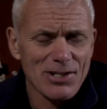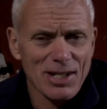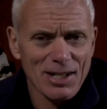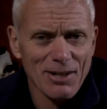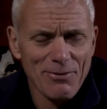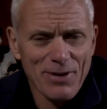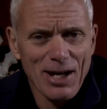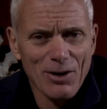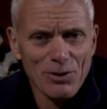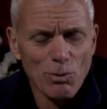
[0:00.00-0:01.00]
And I
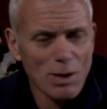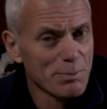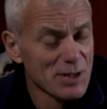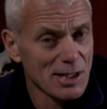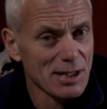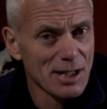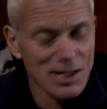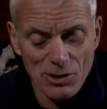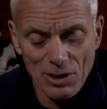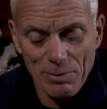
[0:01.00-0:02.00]
found one particularly
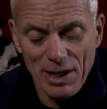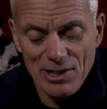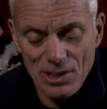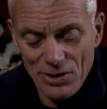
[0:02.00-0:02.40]
nice looking place at the